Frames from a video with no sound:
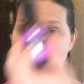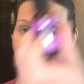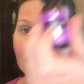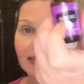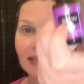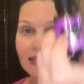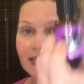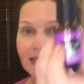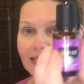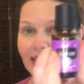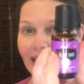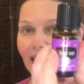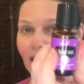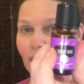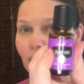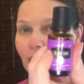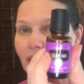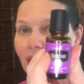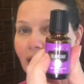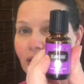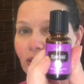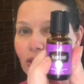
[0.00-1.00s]
The second
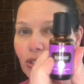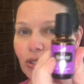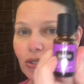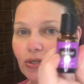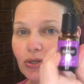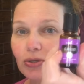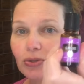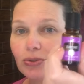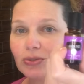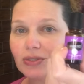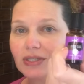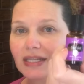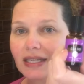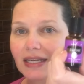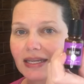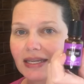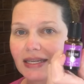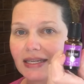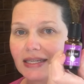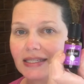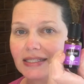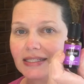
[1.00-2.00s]
one I use
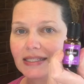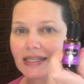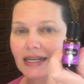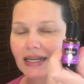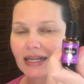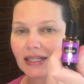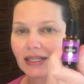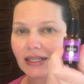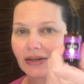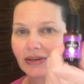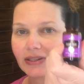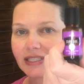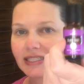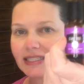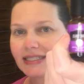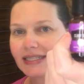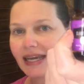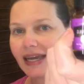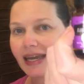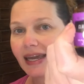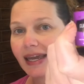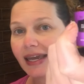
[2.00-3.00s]
is clary
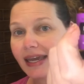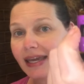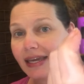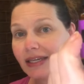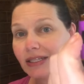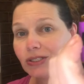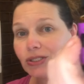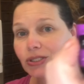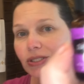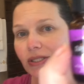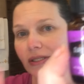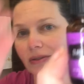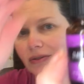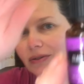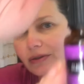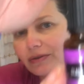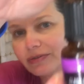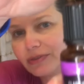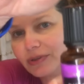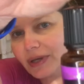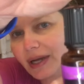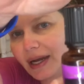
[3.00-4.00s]
sage. I don't know
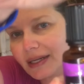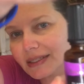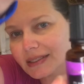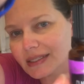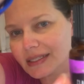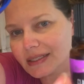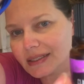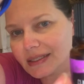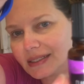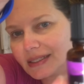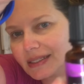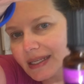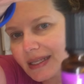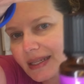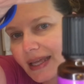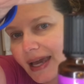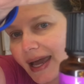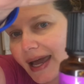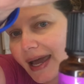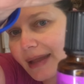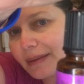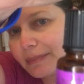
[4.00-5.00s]
if you guys can see
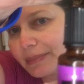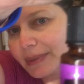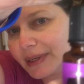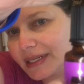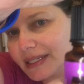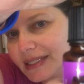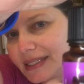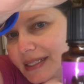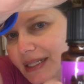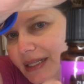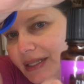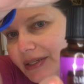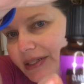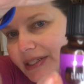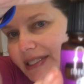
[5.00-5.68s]
that, but it's clary